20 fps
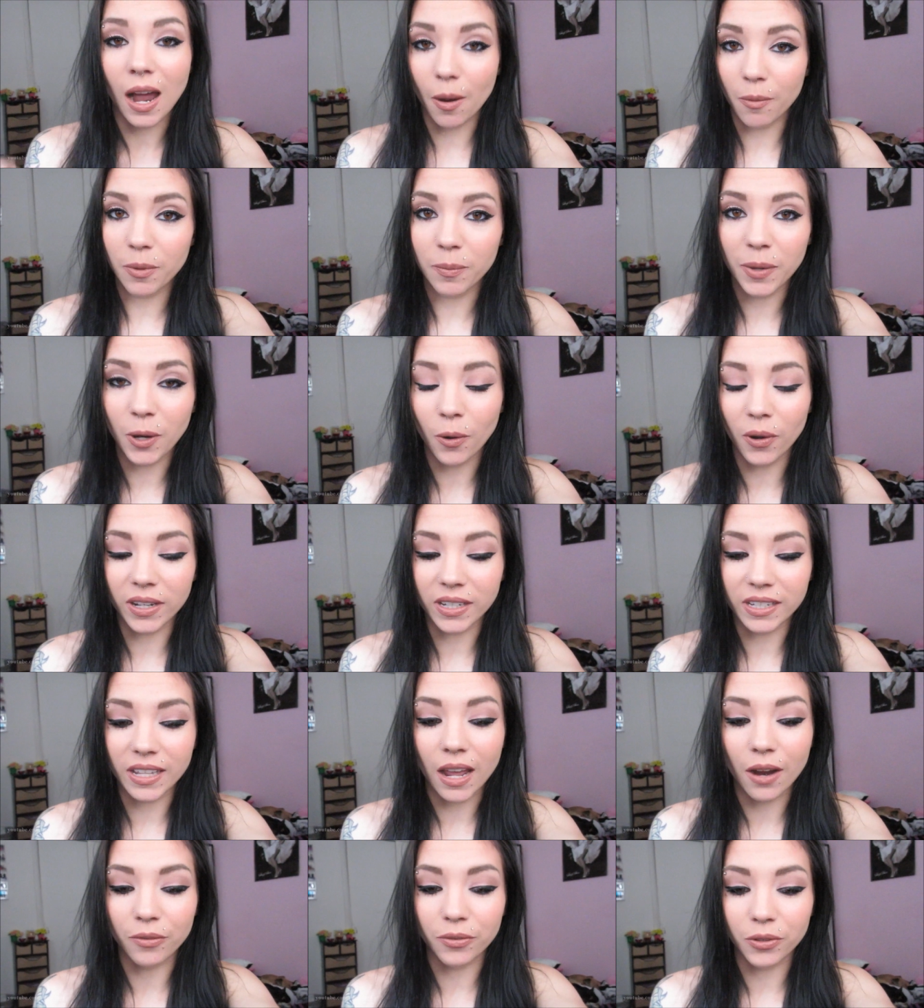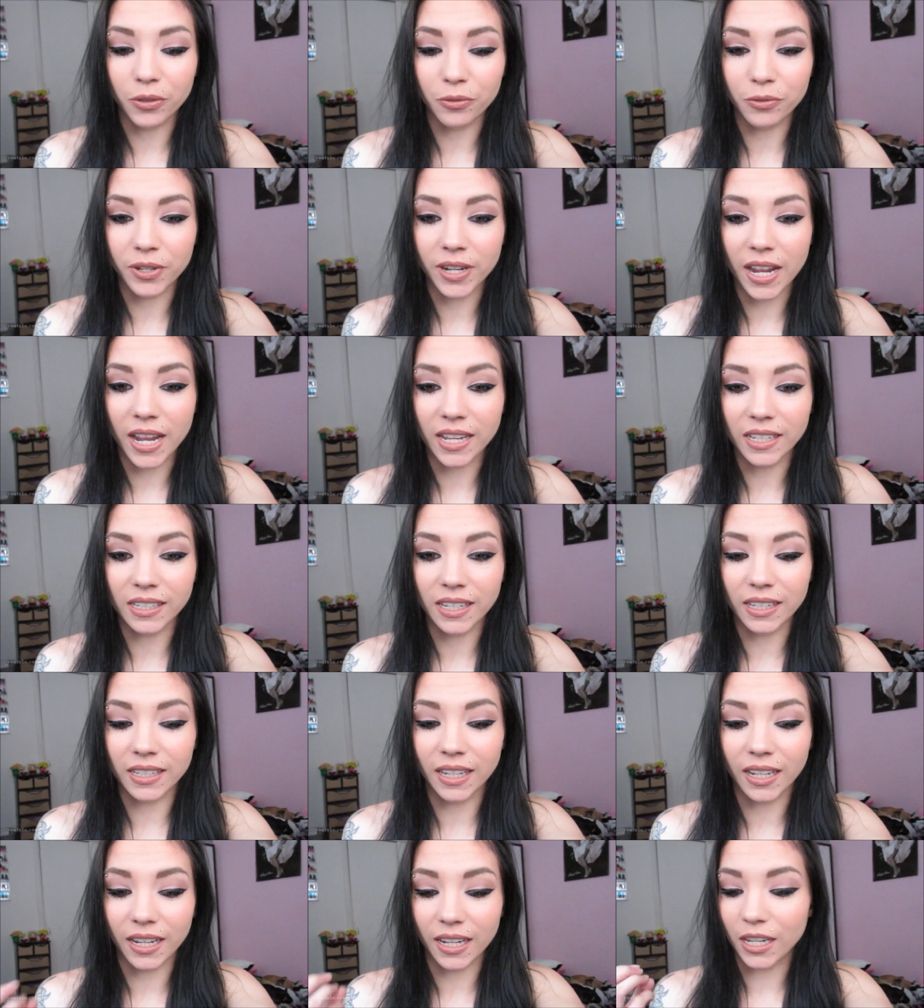I'm going to be going to that for three days.
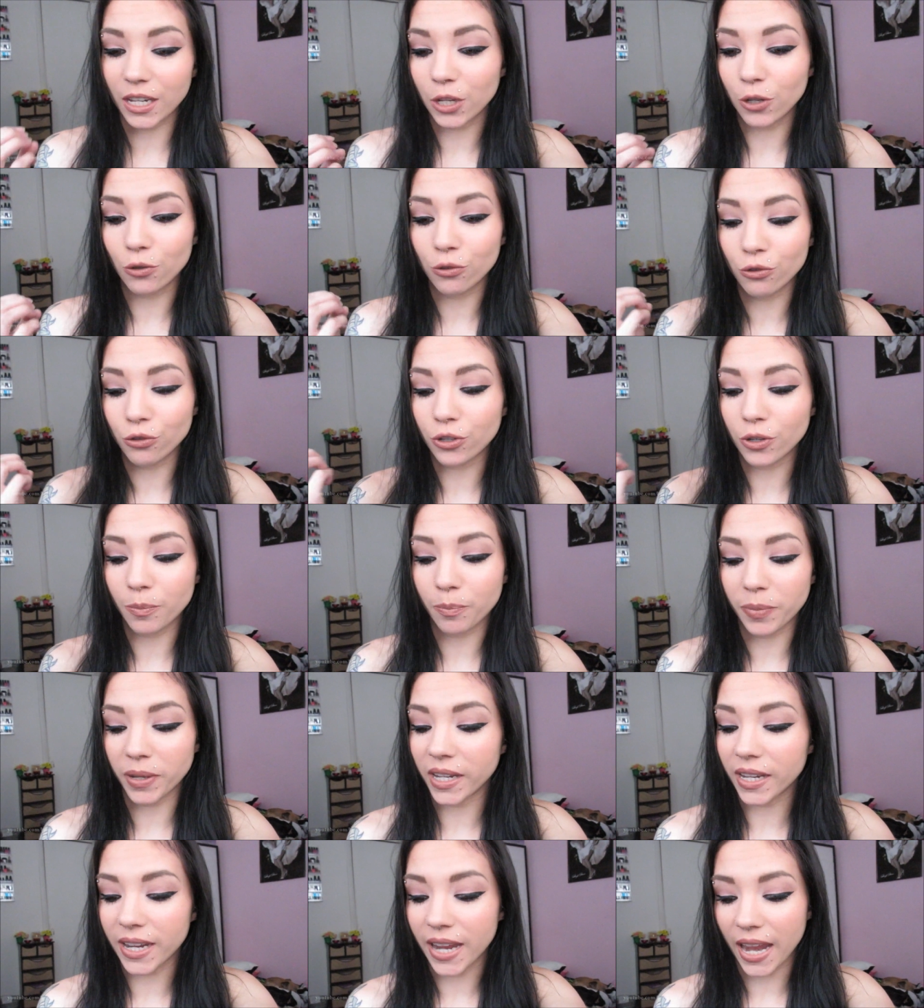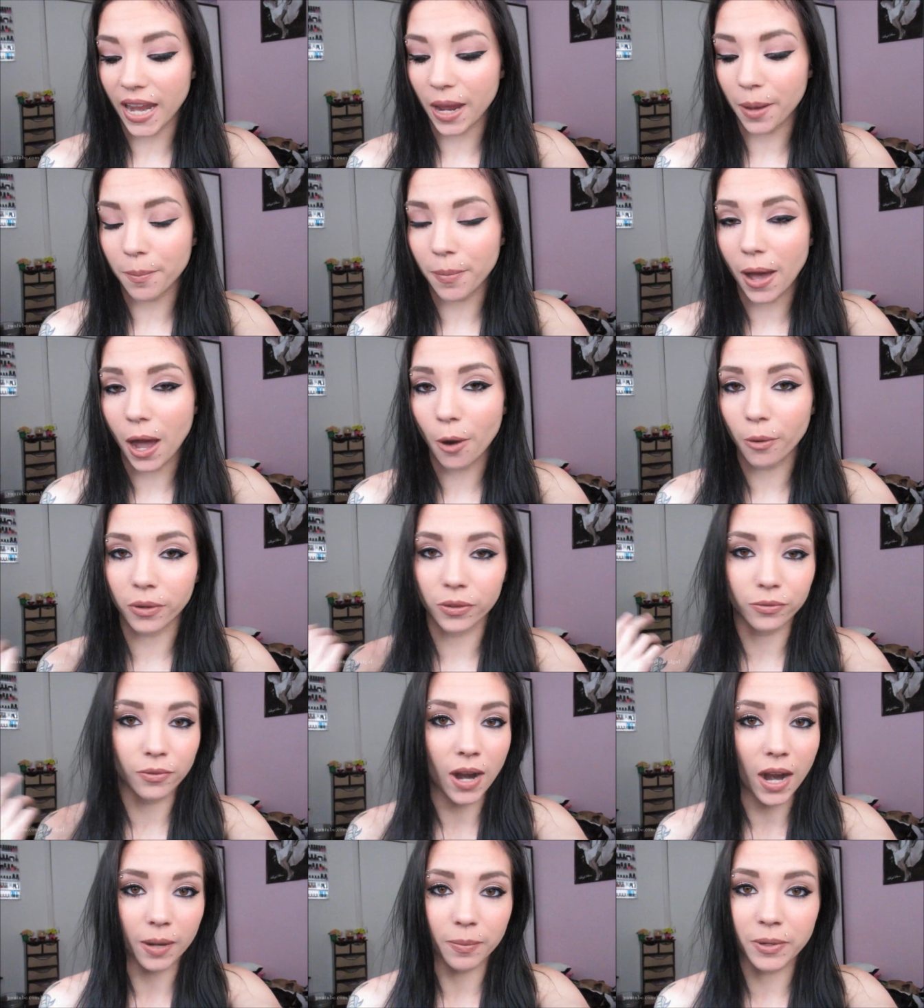It's like a huge, big camp out
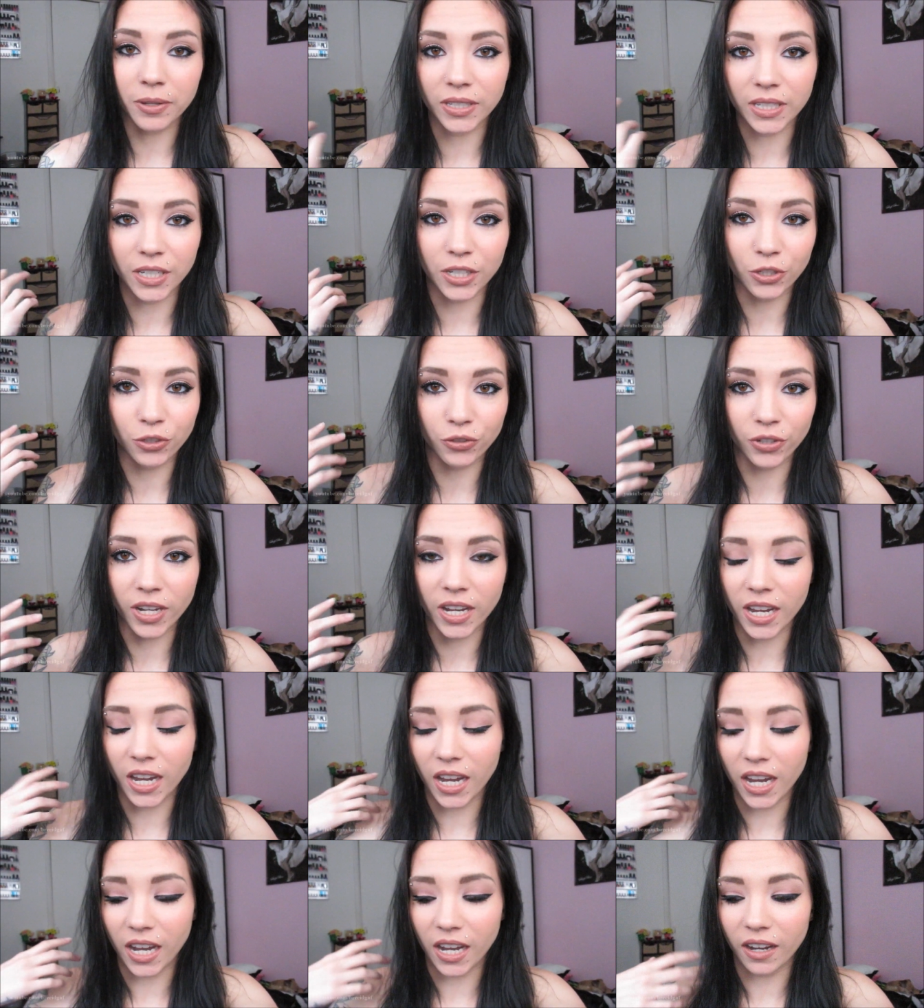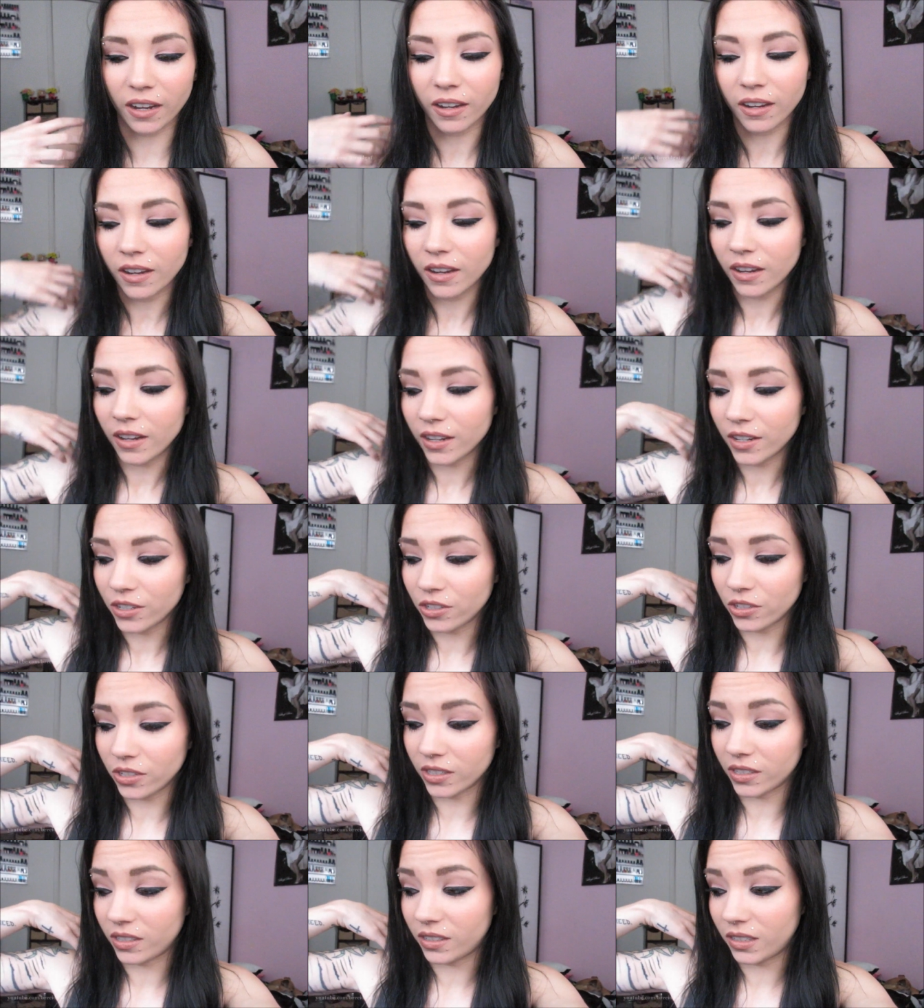with rock music, drinking,
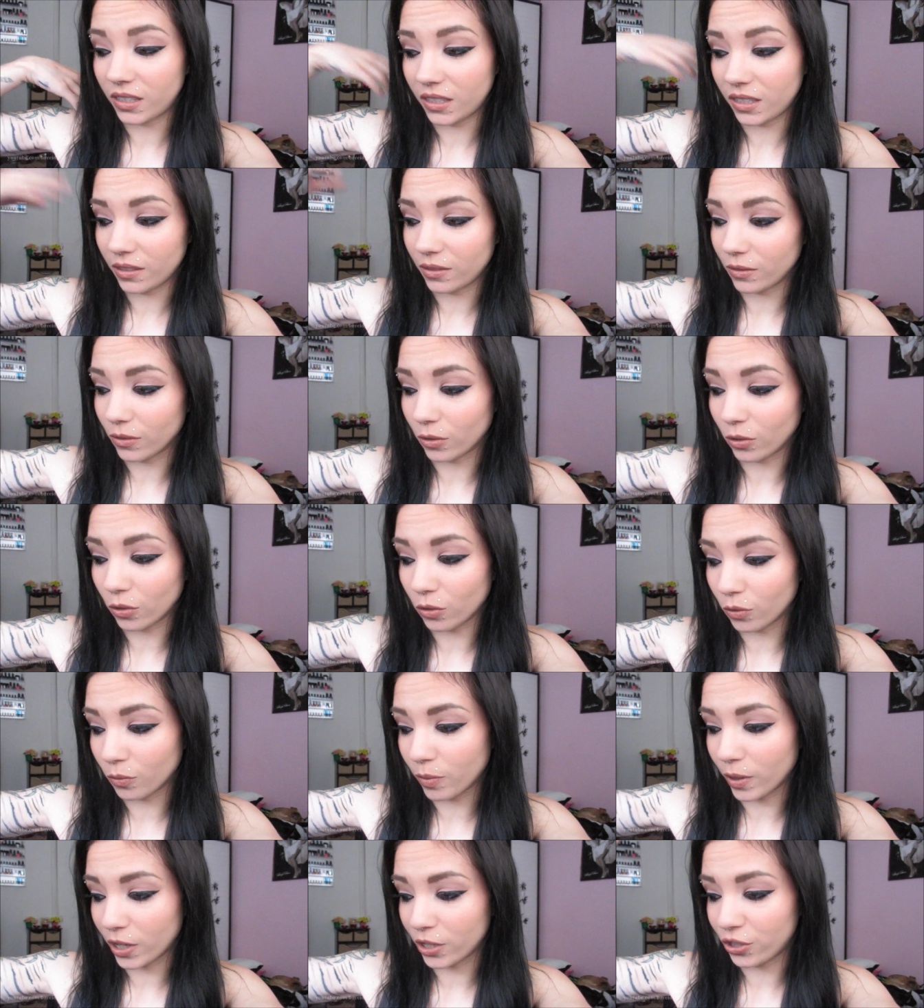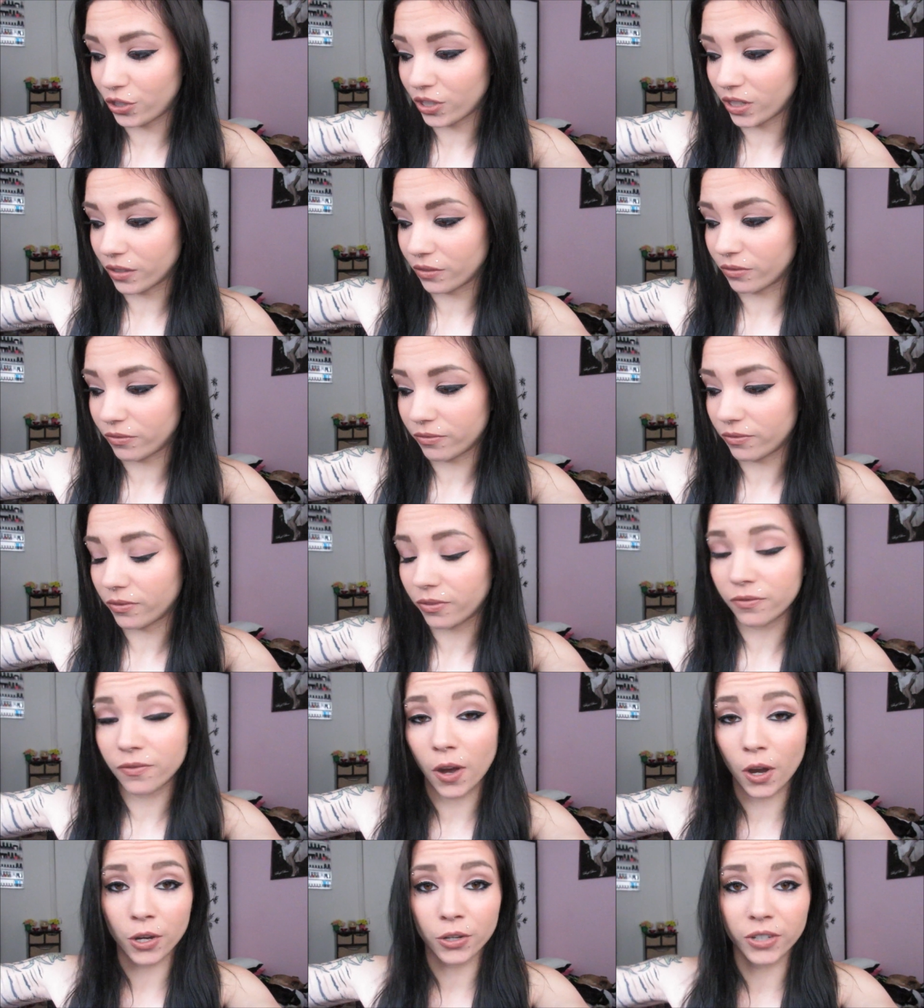just a whole bunch of
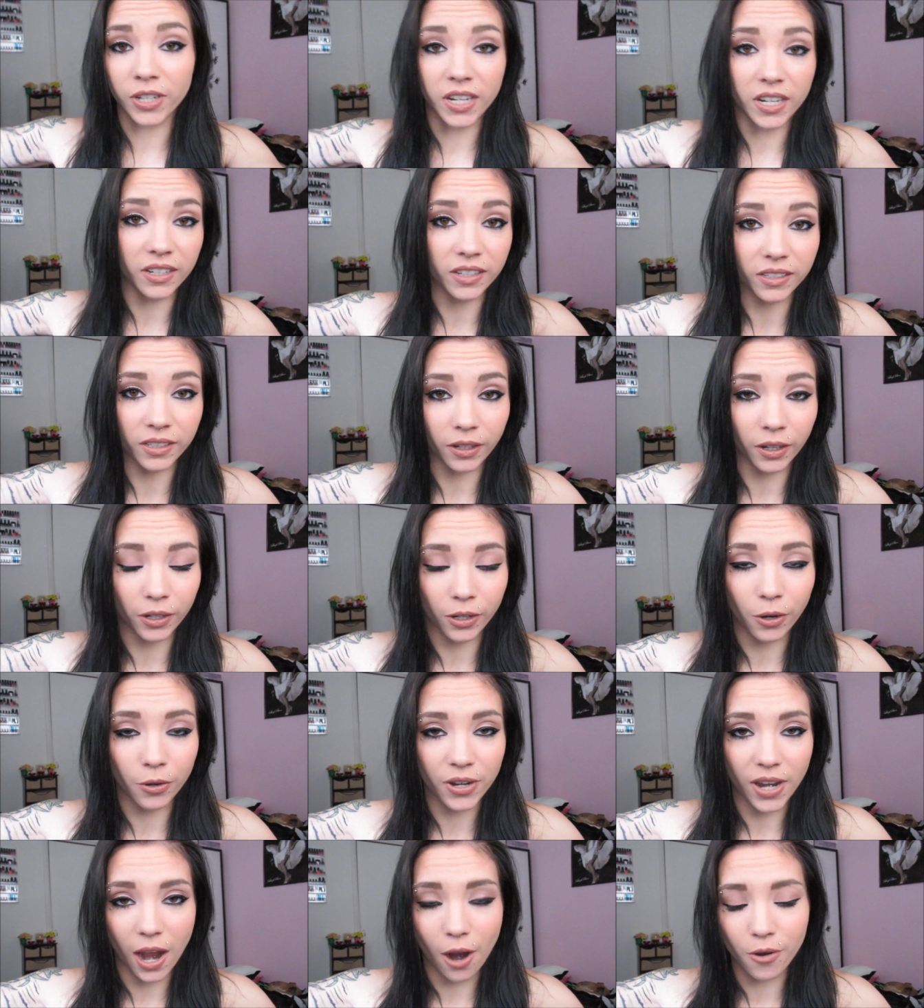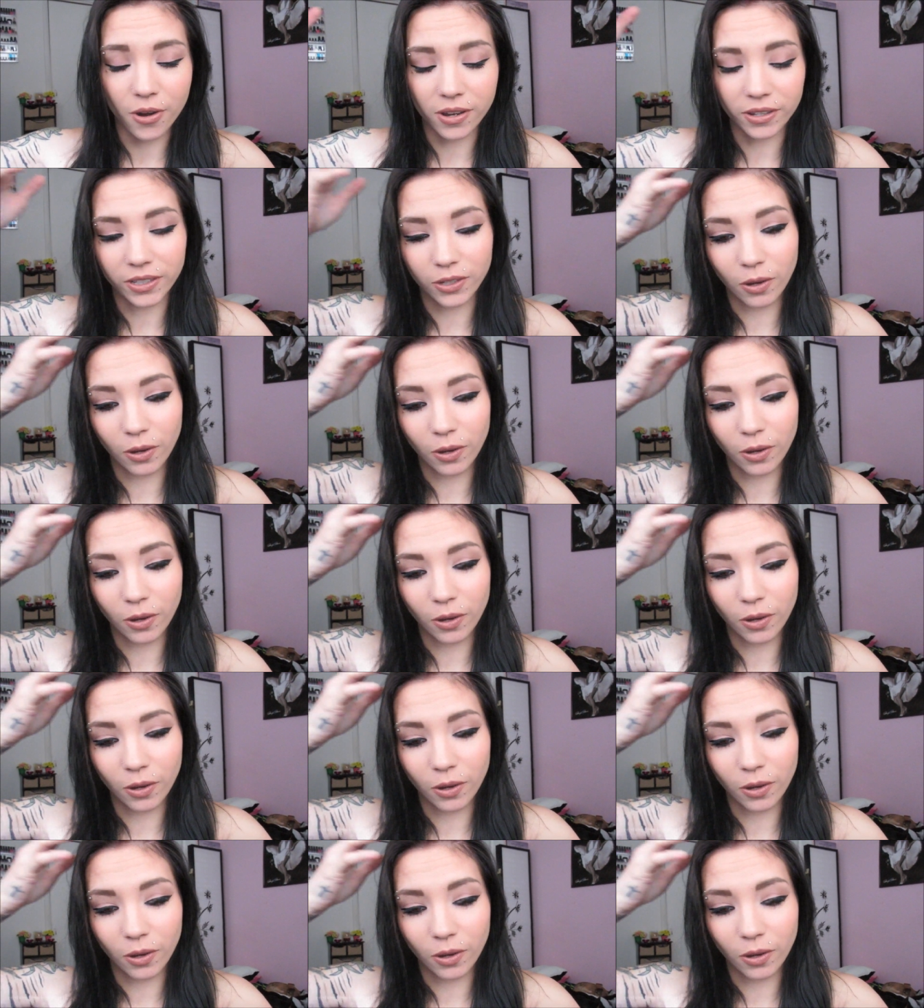fuckery is going to go down.